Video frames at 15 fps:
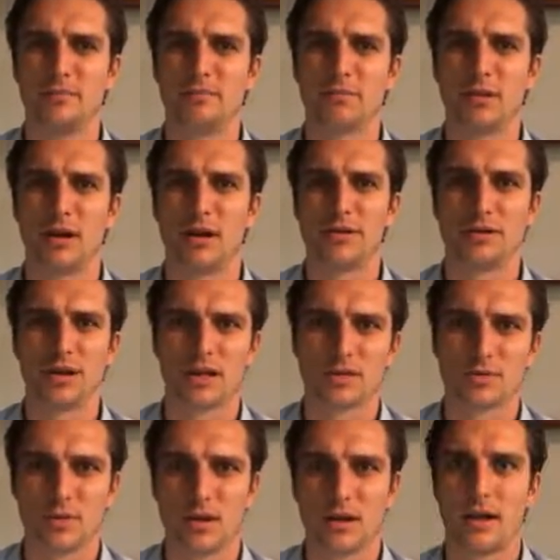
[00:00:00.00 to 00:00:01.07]
projects
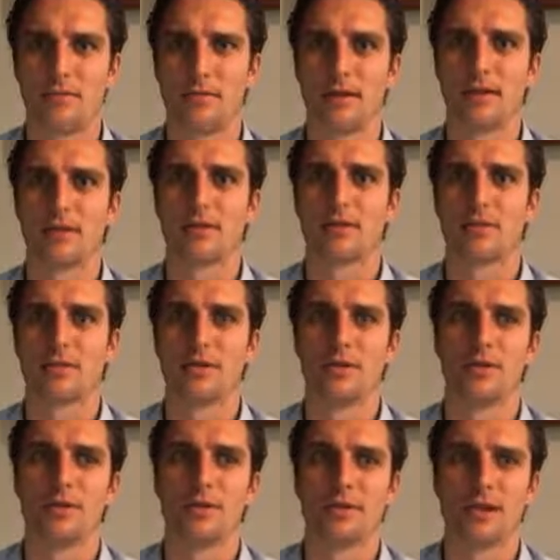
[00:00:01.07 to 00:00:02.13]
weren't coming
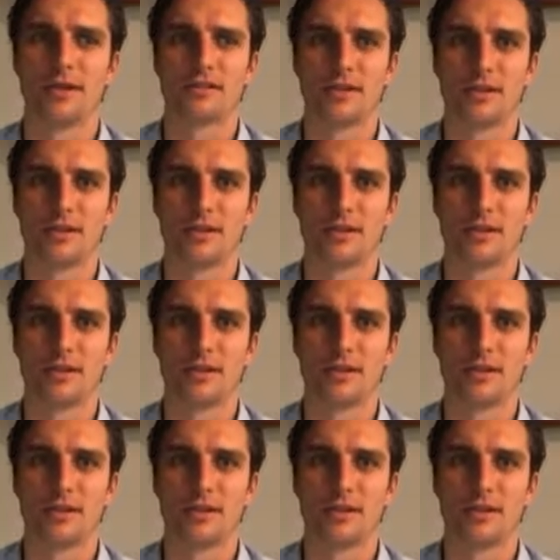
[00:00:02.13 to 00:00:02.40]
through that raised